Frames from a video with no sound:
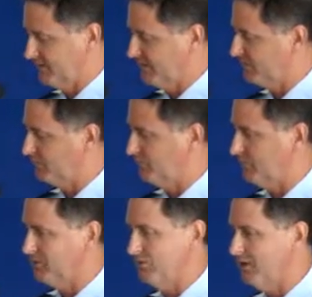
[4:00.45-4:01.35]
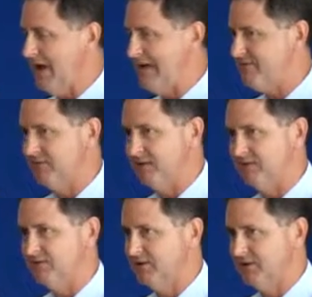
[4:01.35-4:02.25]
And he said, well, we don't have
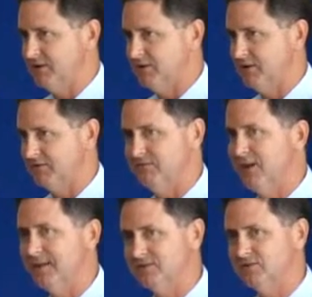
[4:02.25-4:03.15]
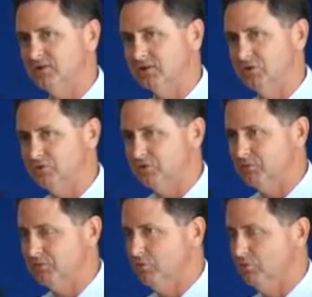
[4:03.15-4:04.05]
any direct flights that go to
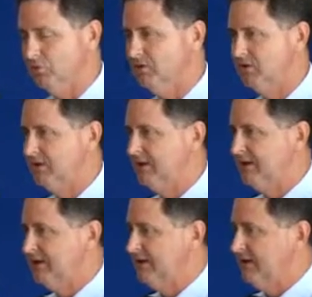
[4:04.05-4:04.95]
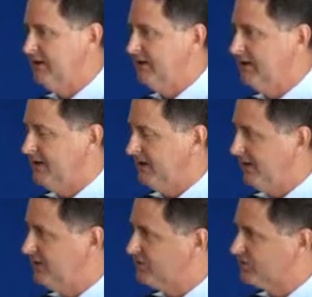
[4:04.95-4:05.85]
Kabul.
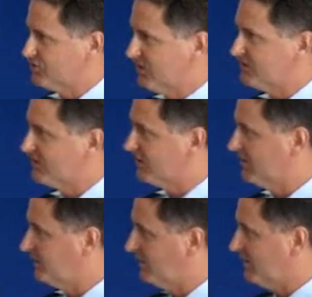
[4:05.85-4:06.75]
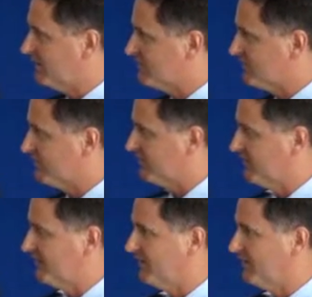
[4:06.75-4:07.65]
And he suggested a couple of ways to get
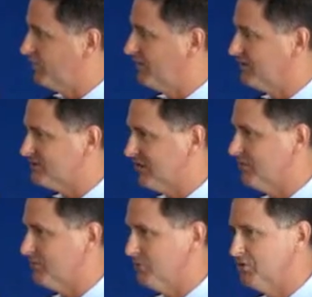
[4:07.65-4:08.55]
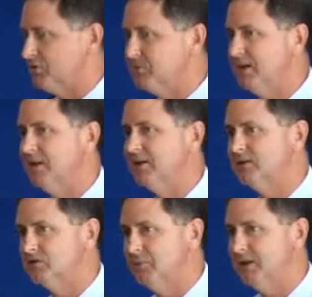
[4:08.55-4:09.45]
there, and the one that sounded the most
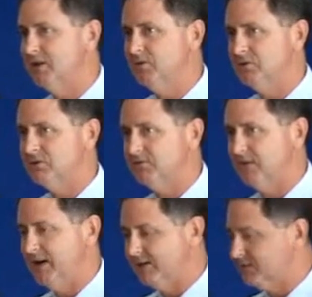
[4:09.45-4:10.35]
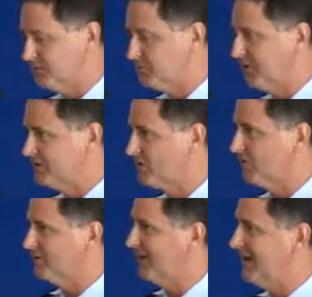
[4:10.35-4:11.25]
appealing to me was to fly to this place
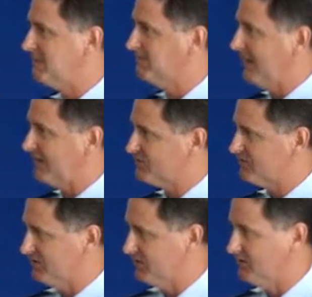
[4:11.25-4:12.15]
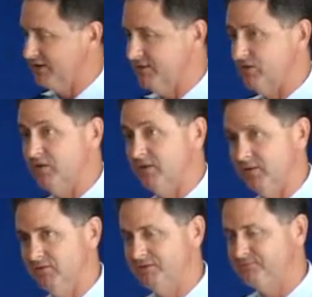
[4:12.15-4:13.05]
called Camp Bastion. I'd never heard
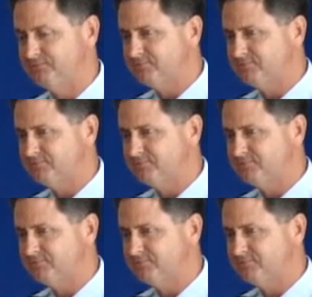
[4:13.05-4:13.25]
of it.